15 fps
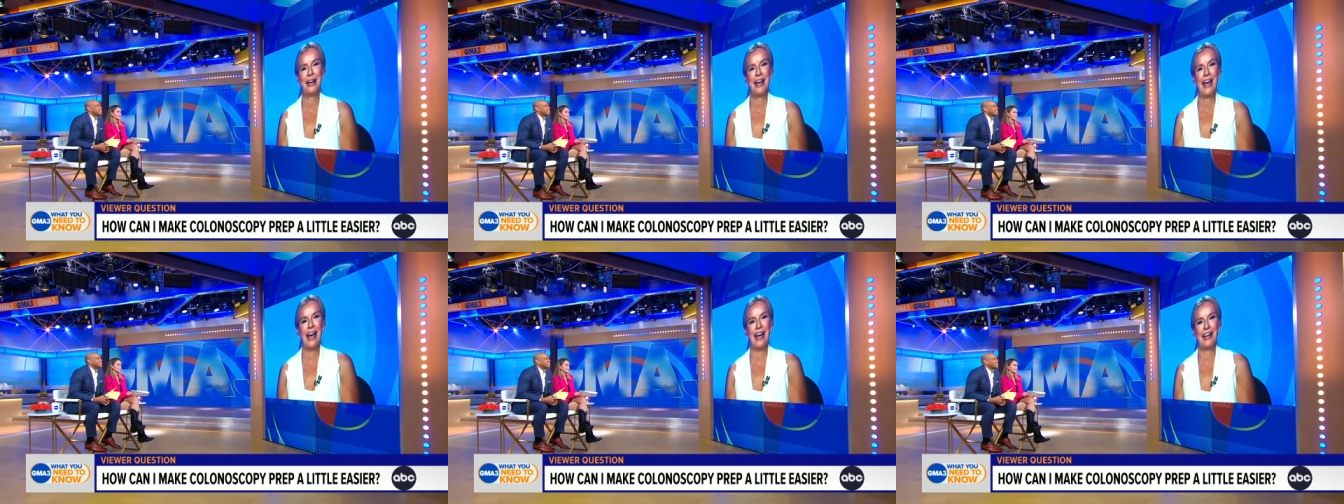
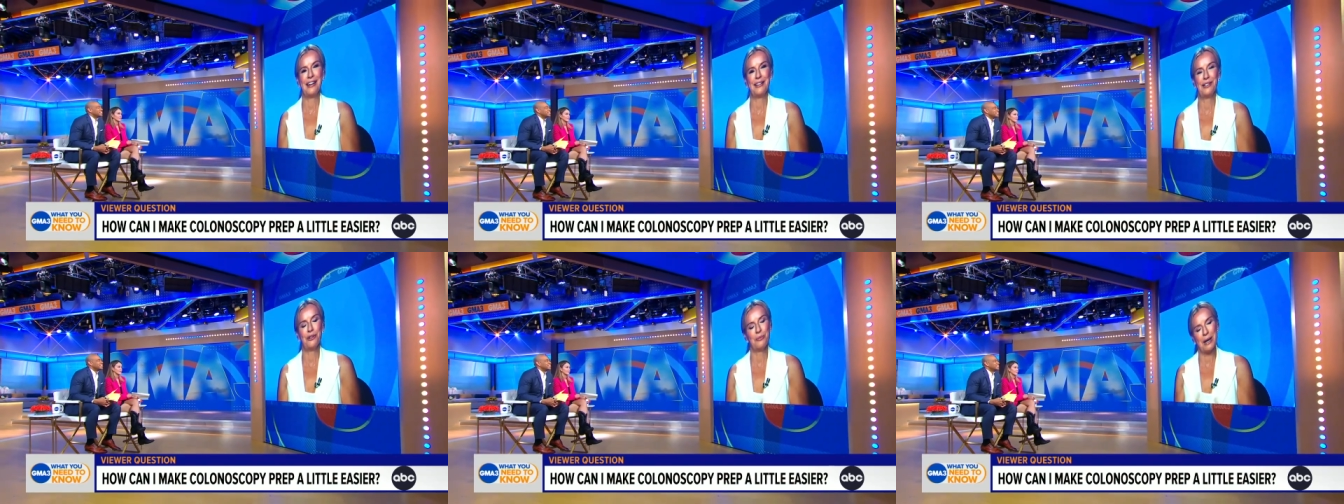and
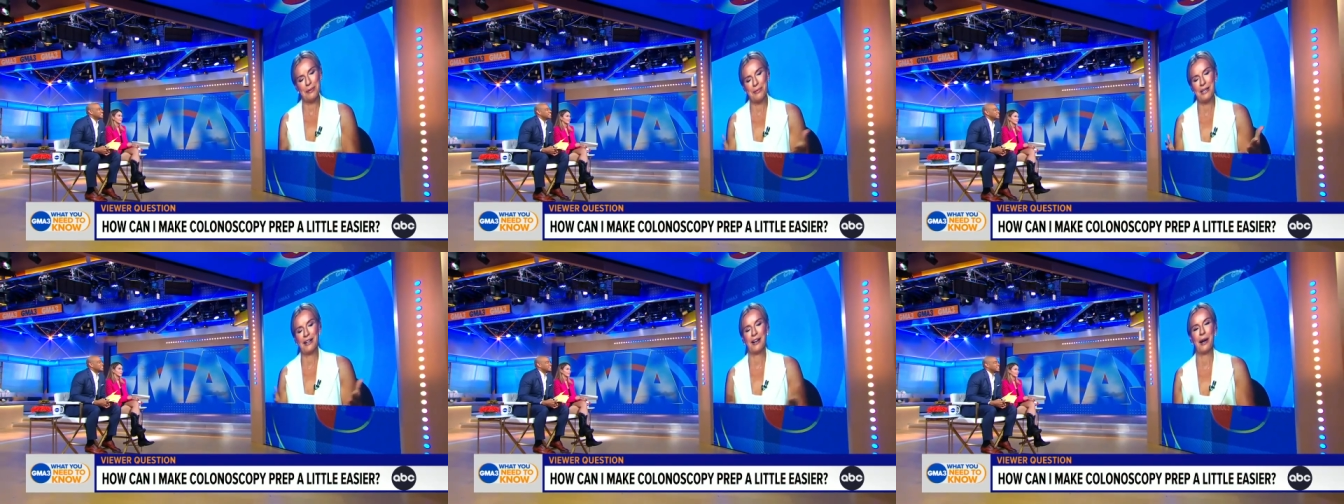you might be
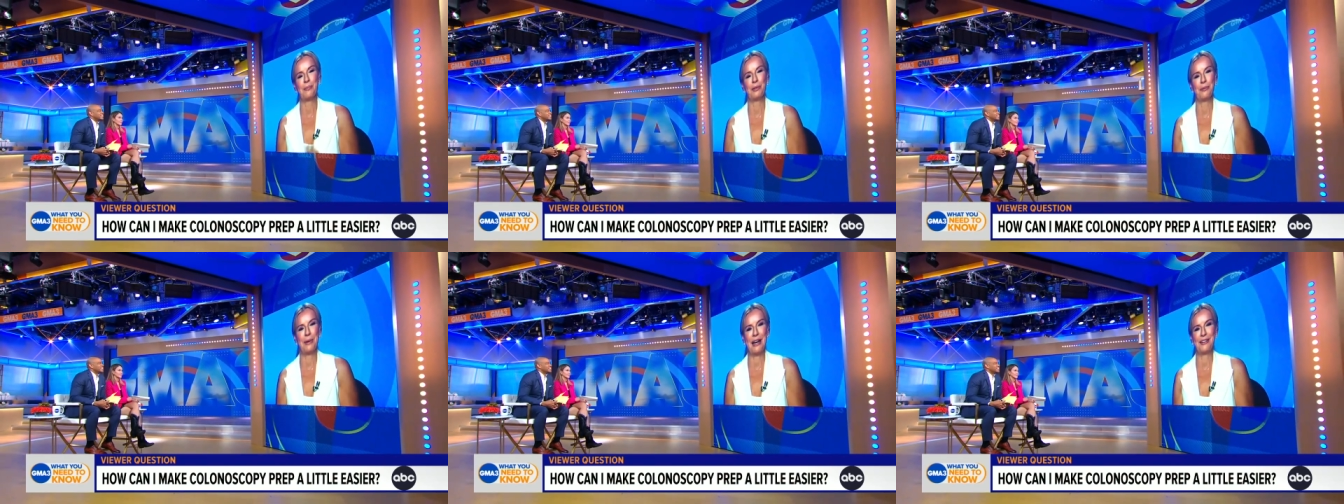a couple of
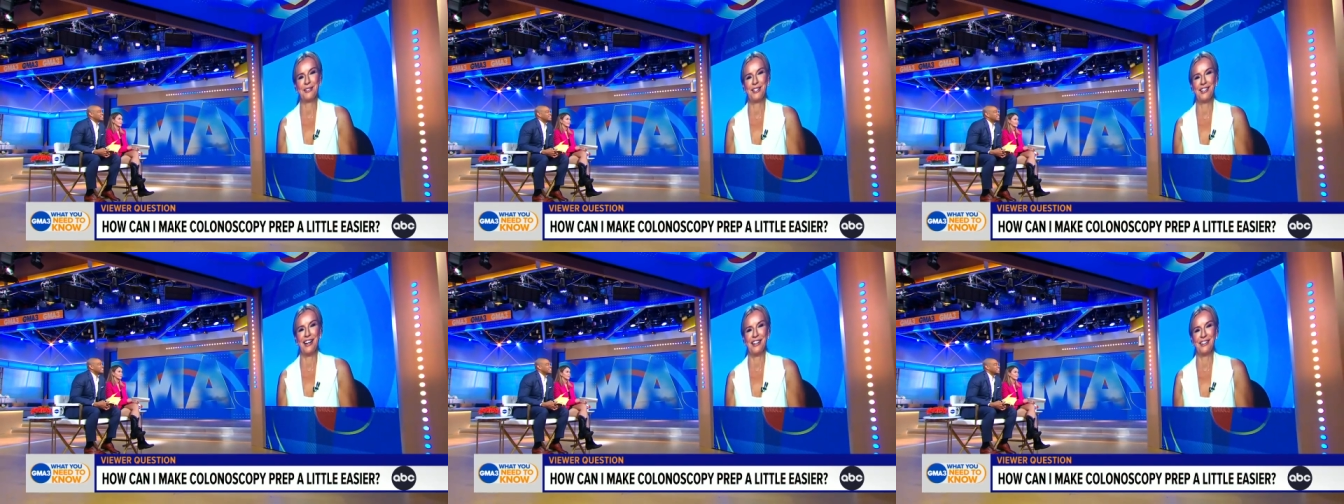pounds
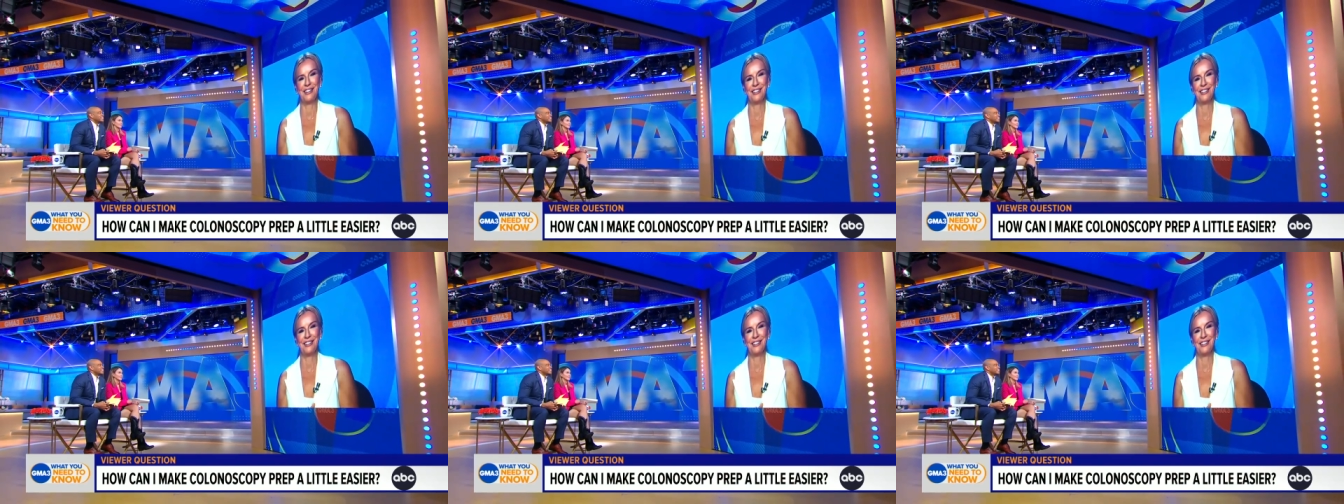lighter.